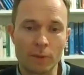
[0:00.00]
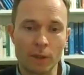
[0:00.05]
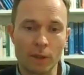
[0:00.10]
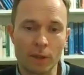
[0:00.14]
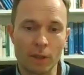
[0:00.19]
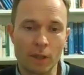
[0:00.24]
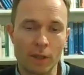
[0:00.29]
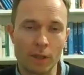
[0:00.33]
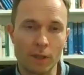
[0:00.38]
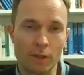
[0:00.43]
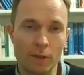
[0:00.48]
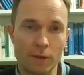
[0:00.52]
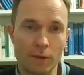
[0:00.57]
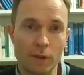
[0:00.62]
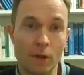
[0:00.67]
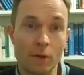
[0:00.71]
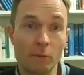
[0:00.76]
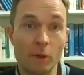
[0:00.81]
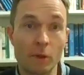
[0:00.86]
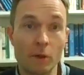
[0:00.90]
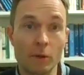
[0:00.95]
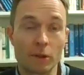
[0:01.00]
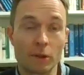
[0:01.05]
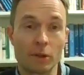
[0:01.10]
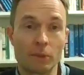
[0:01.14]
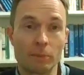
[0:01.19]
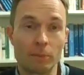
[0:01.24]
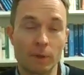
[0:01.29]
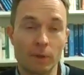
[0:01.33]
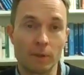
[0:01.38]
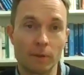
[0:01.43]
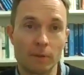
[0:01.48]
we're kind of used to home
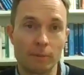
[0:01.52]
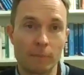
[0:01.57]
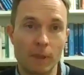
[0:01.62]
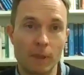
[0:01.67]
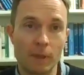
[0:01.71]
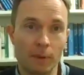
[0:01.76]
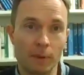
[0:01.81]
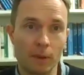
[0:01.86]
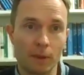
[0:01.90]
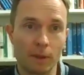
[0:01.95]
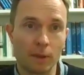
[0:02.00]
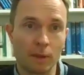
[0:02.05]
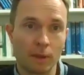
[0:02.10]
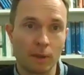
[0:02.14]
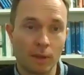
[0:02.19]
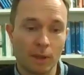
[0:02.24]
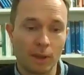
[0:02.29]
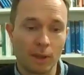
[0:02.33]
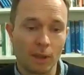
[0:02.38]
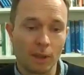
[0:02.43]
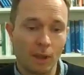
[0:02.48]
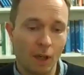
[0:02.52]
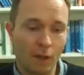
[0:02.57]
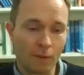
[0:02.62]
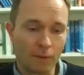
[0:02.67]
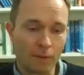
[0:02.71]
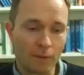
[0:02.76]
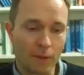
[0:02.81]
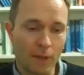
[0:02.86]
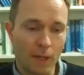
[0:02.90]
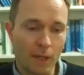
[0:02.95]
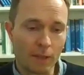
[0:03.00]
ownership, and people
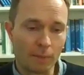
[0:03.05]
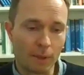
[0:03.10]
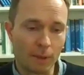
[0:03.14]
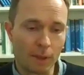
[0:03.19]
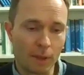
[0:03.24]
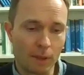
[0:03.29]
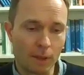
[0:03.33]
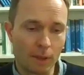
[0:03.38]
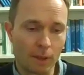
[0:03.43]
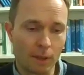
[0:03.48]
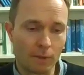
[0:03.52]
often say to me,